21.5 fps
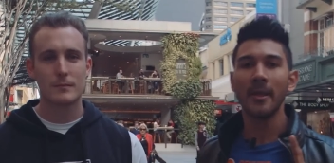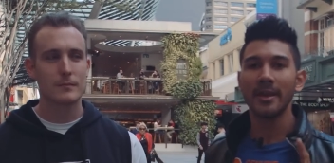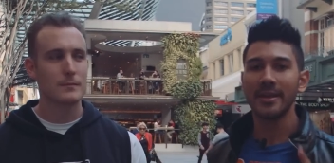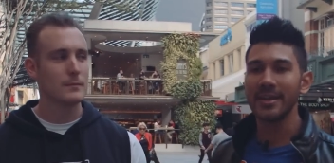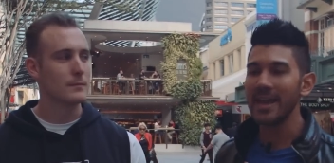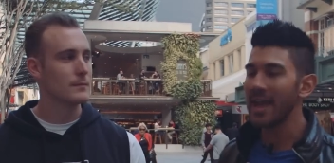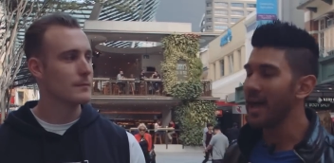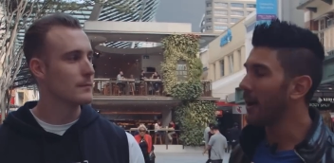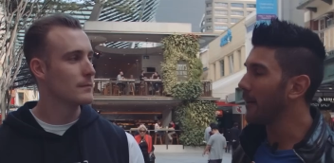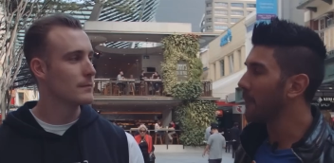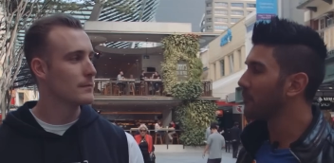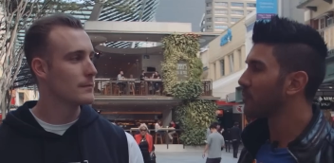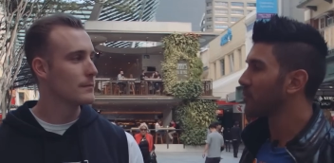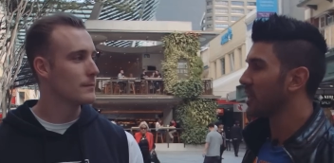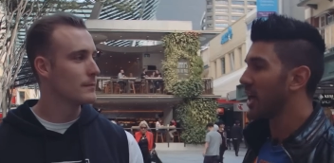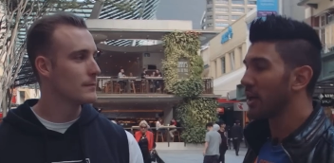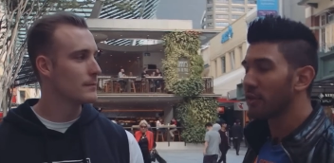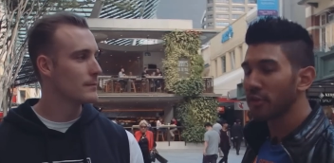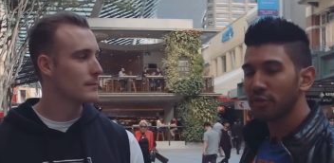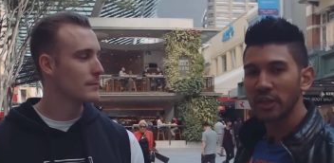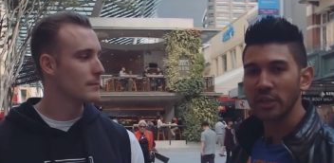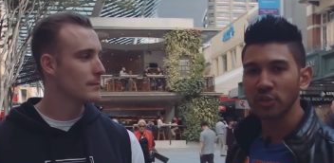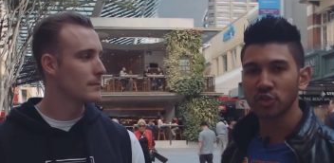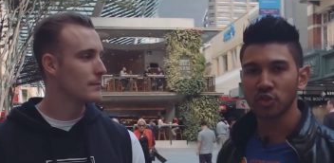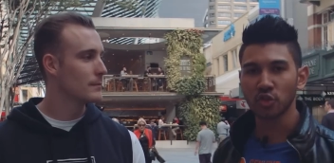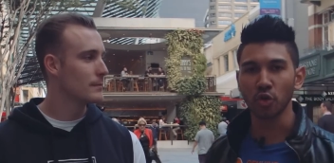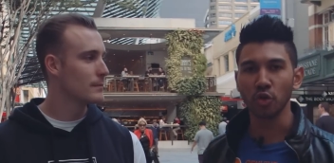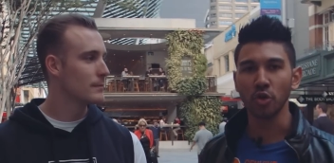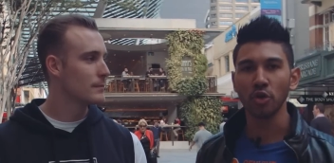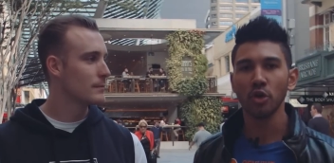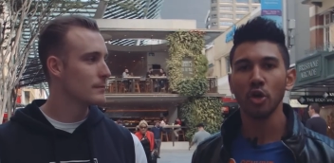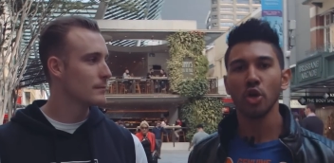Speaker 1: Now, the other thing
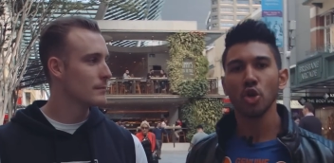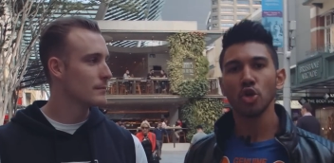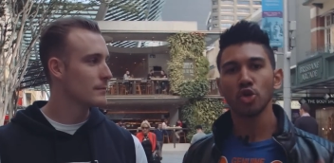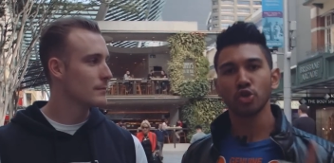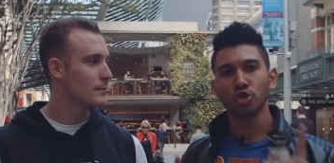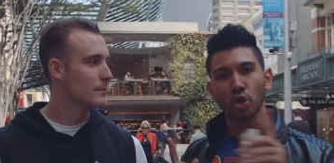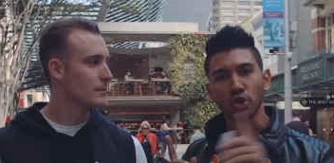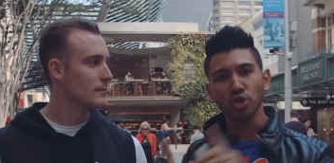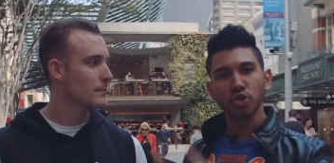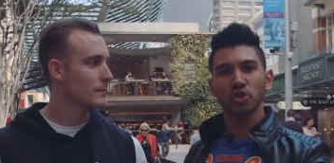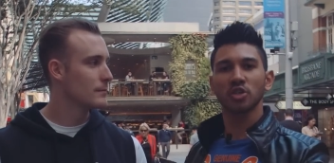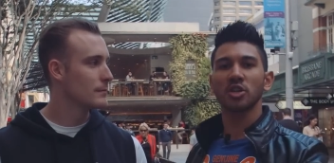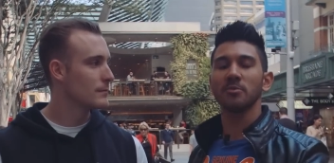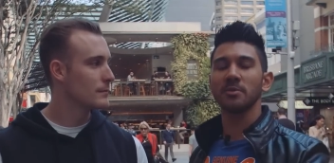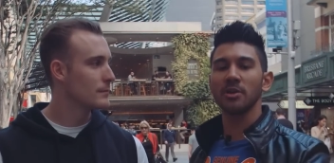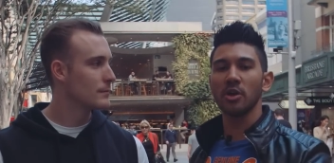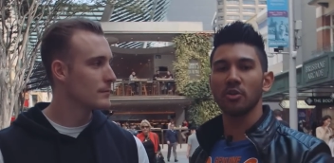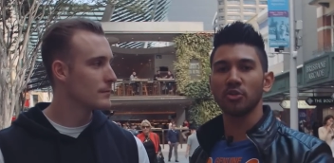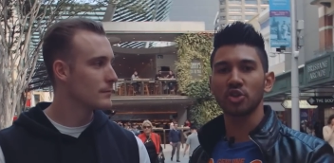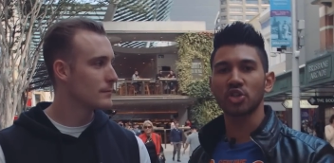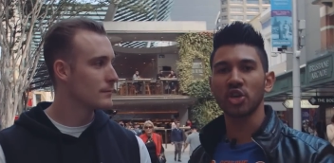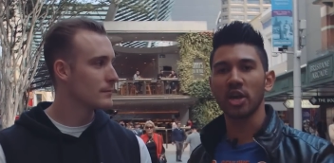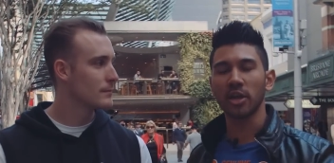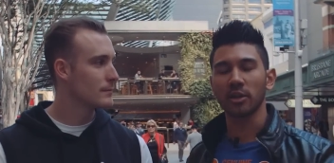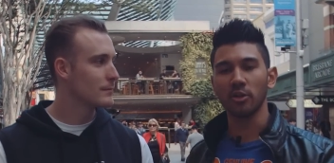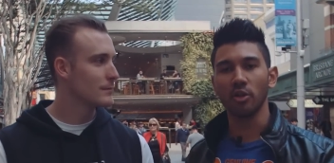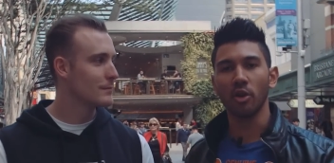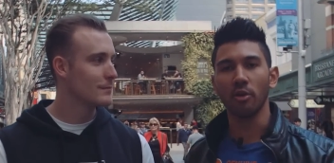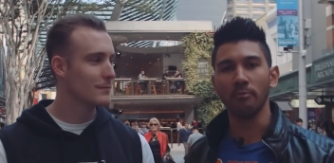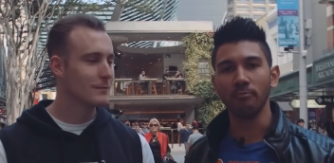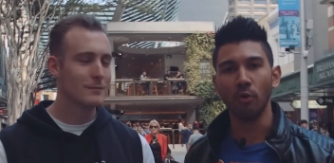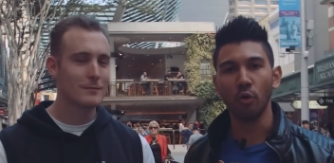too, Josh is going to be on the channel
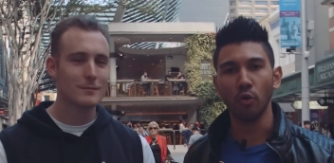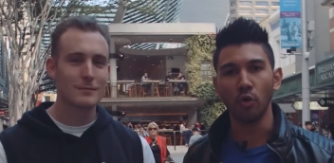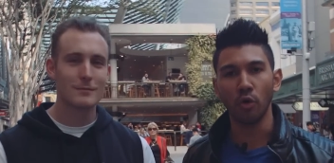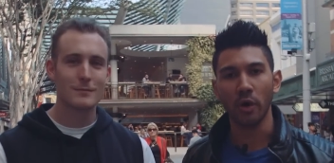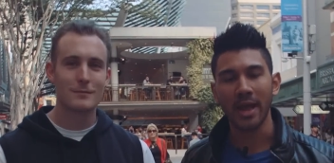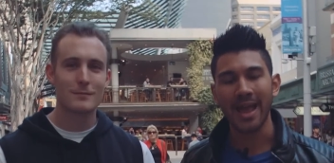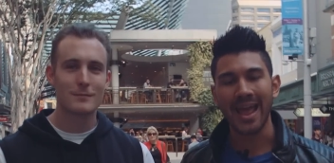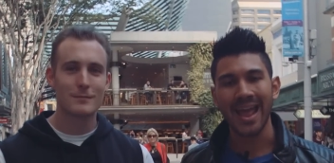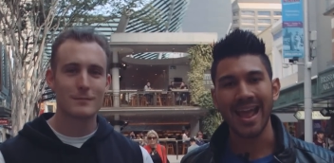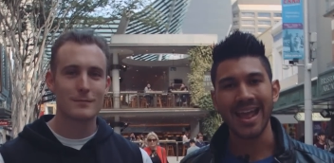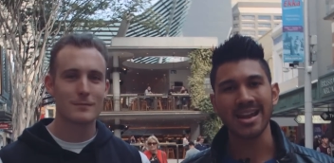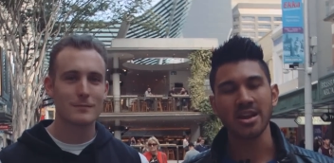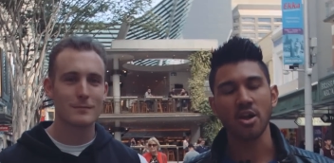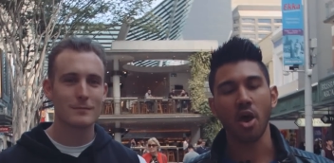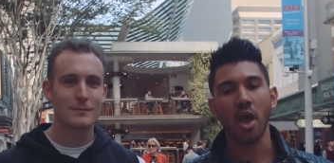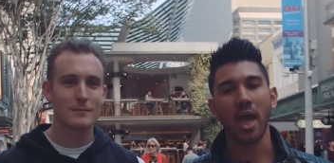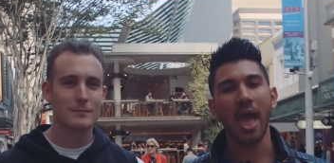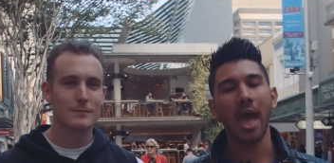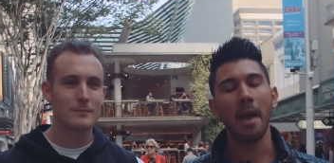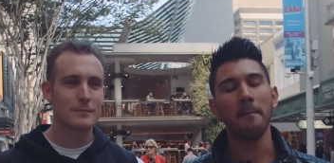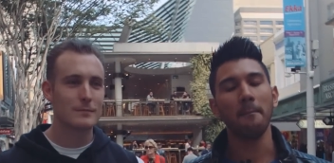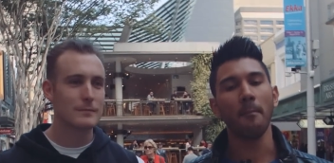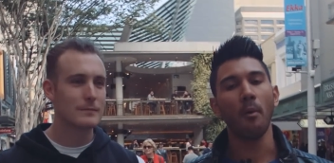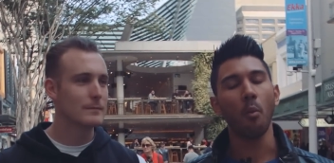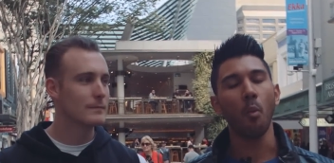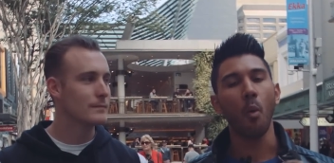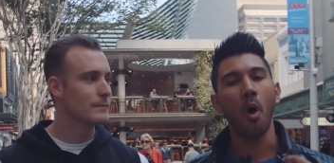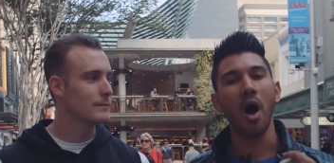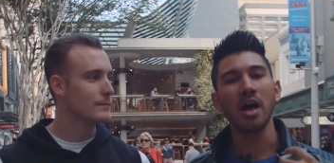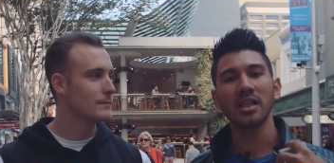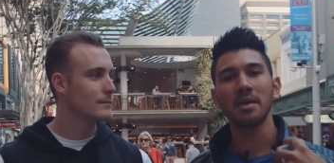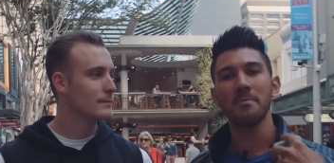a lot more, and
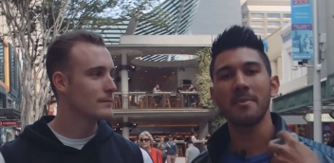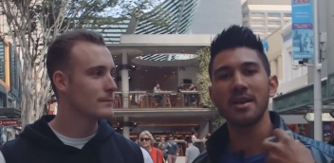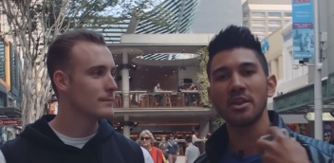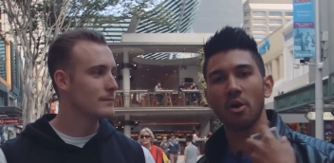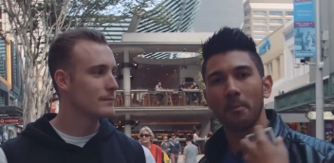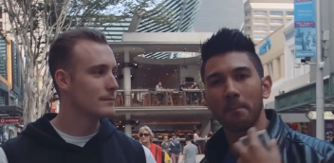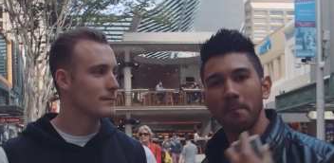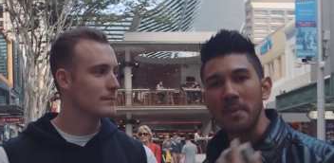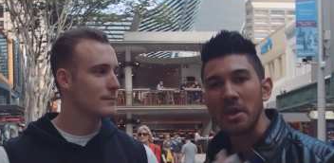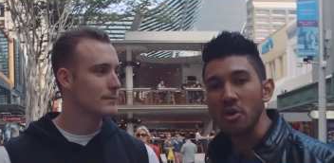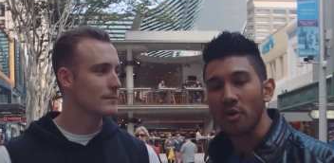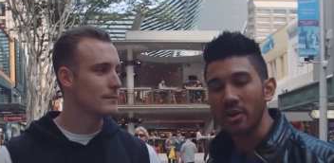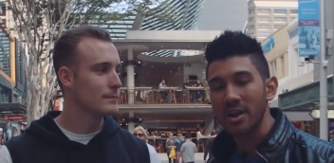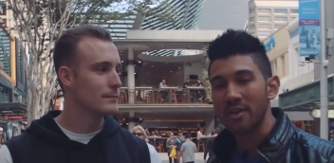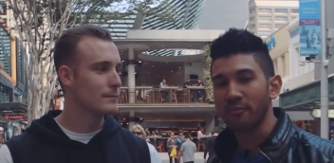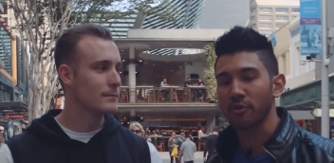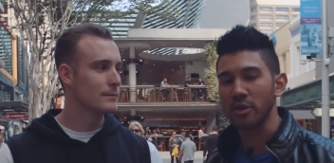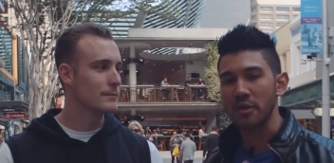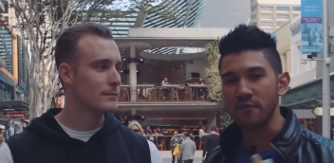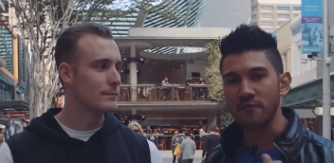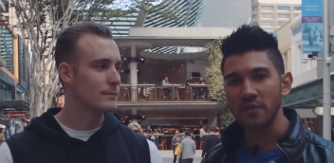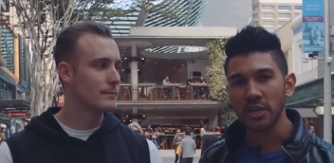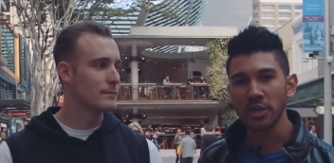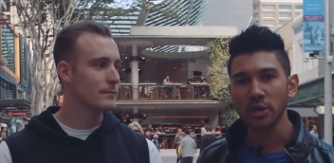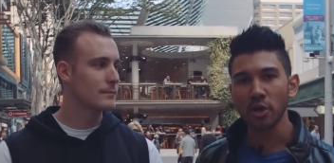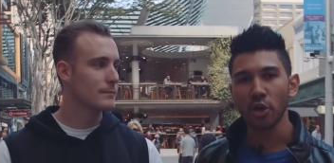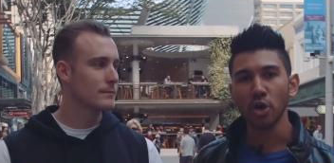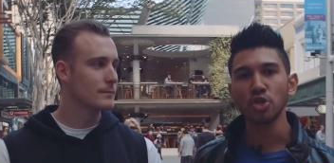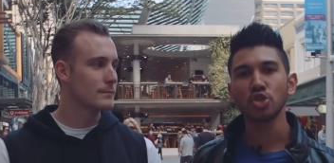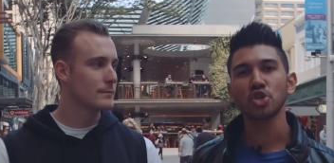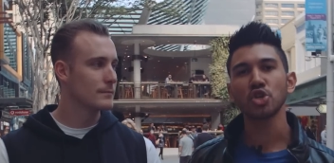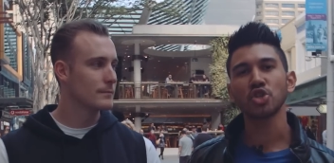while I may not be on every
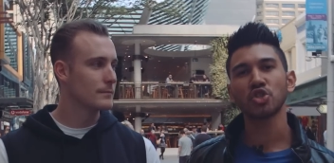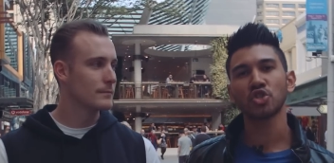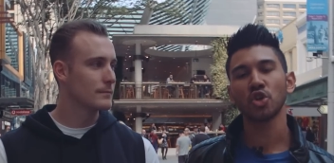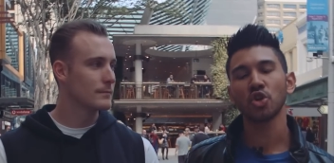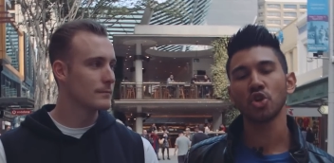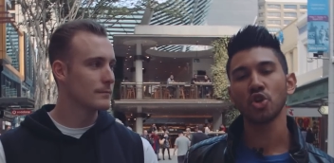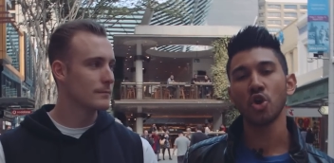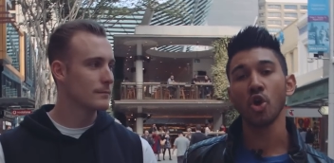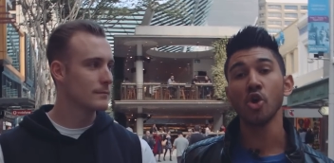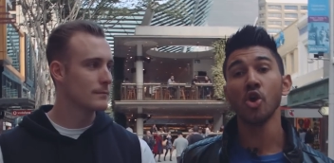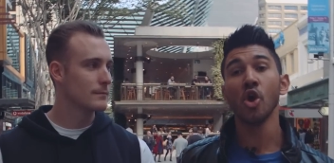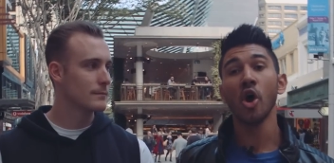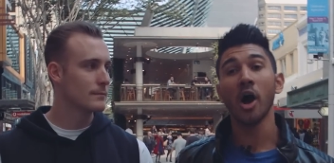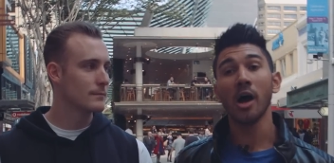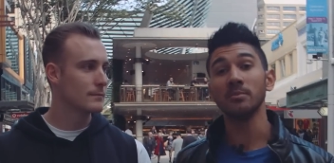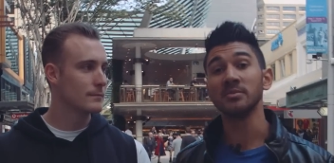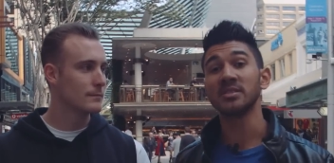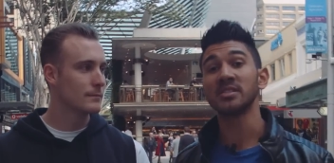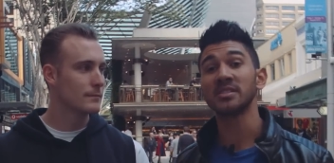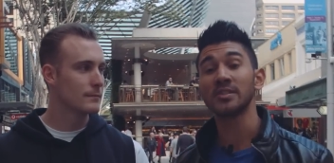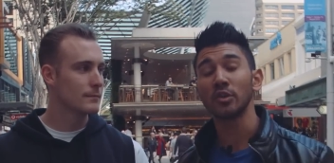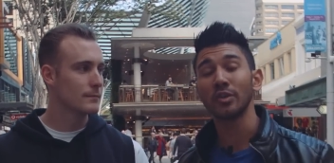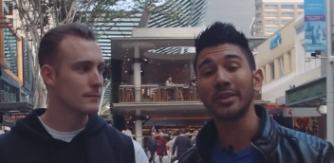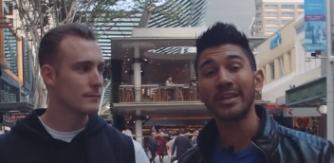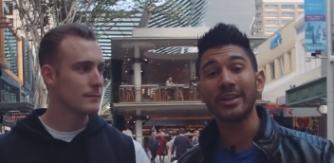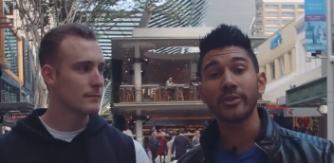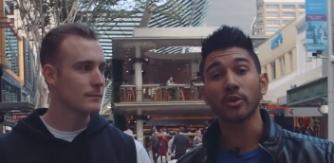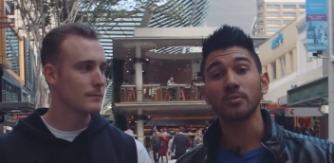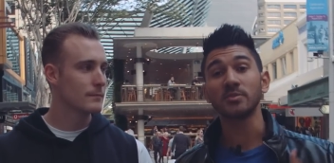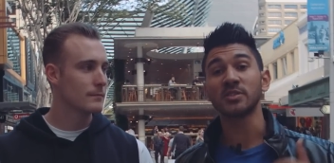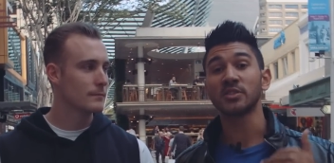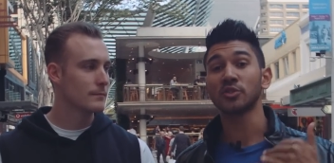video, just so you know, I'm still
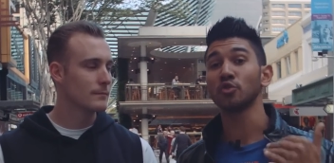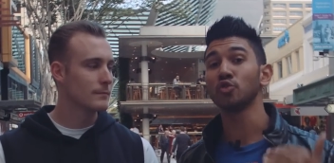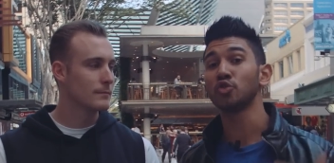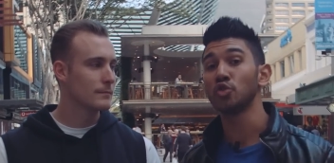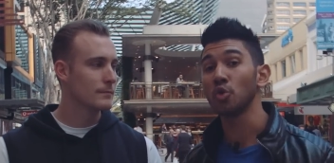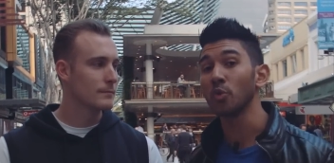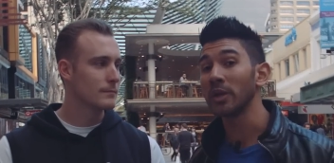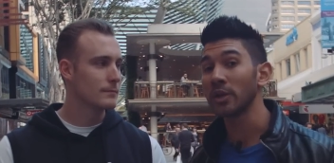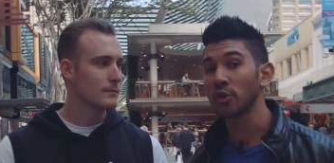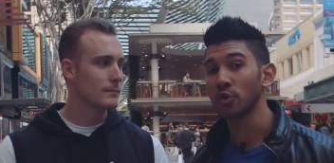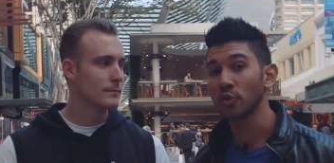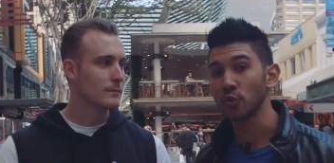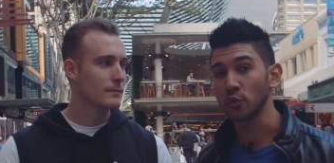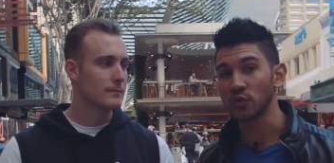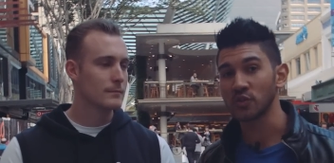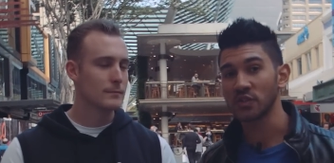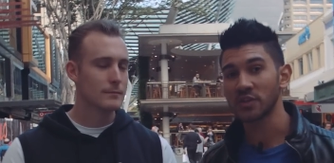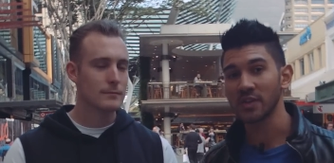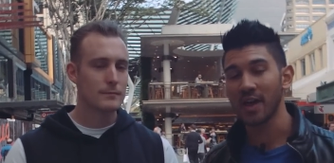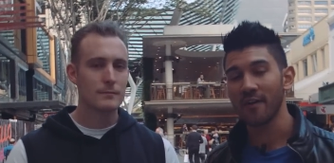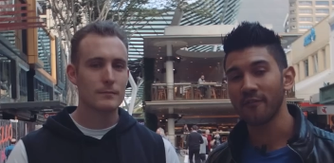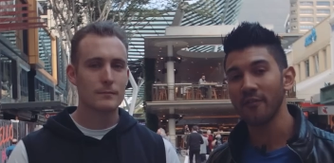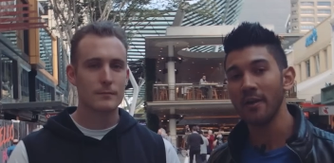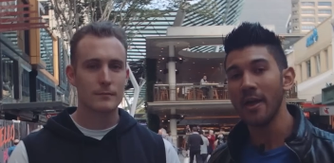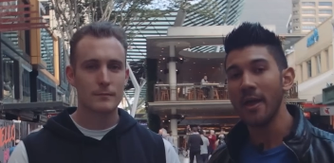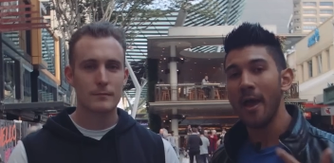here, I'm still doing cool stuff,